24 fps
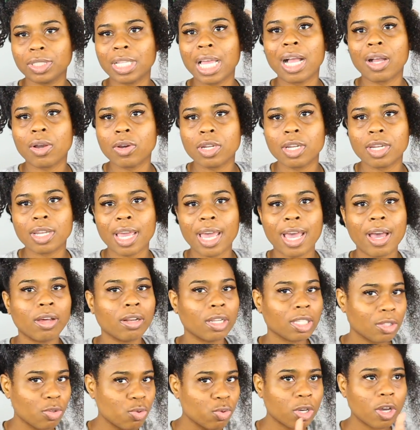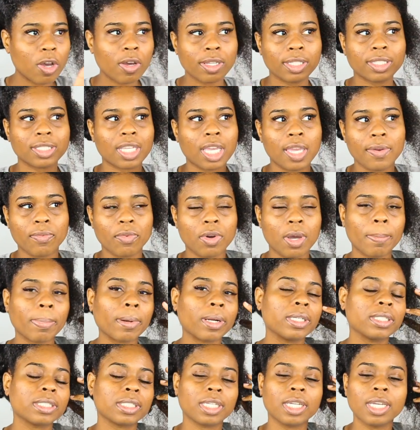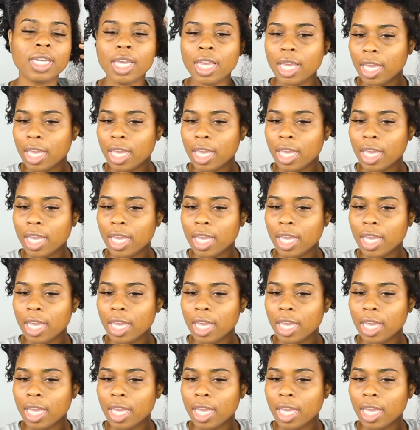not going to die. You can only save one person.